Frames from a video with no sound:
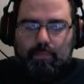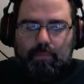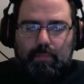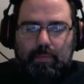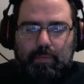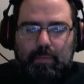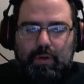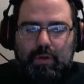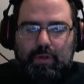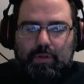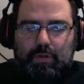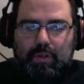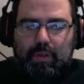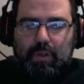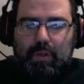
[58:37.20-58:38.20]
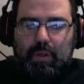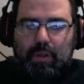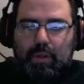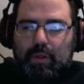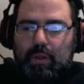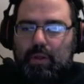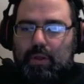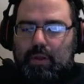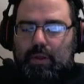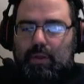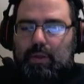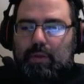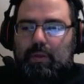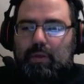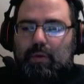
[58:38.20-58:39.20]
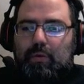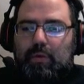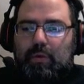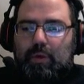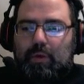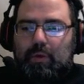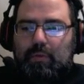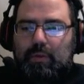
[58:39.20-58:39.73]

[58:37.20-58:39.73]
Memorize. You know, it'll